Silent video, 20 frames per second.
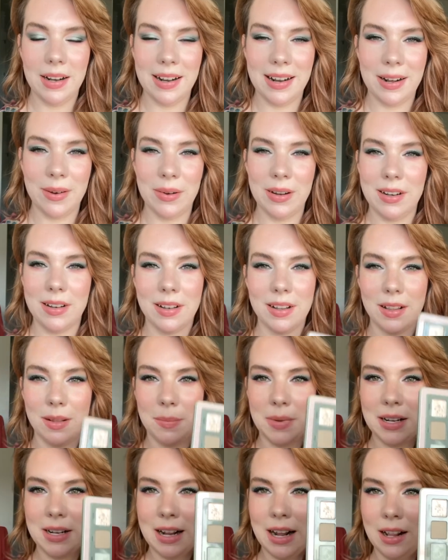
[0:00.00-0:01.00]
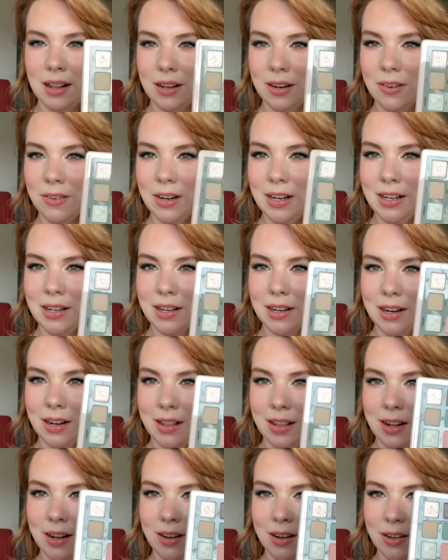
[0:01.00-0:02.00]
Now into the metallic greens, and I
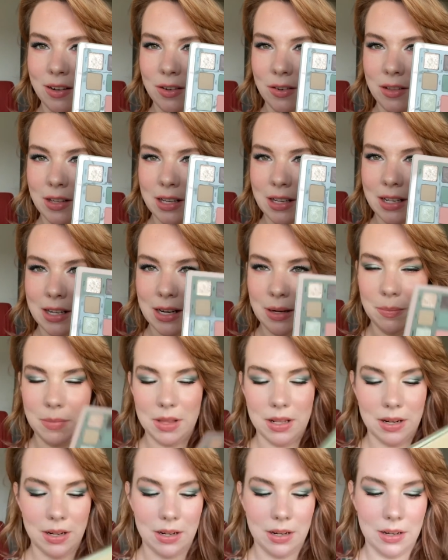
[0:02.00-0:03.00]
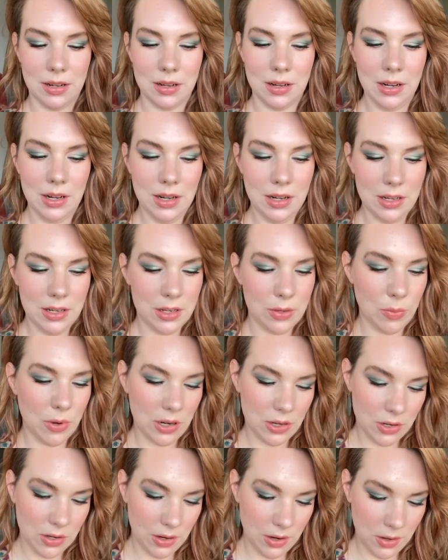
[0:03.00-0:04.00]
think I'll do the same thing and
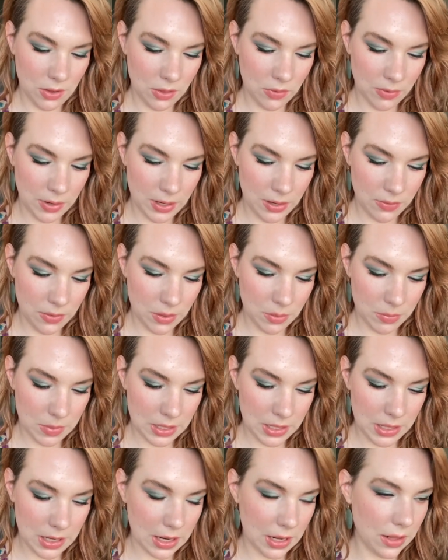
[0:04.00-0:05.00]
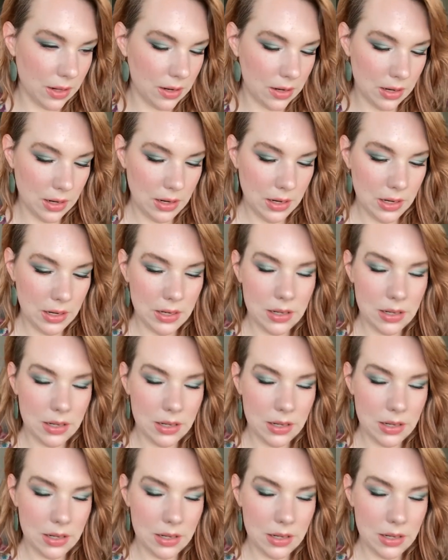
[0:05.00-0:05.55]
swatch all three of them together.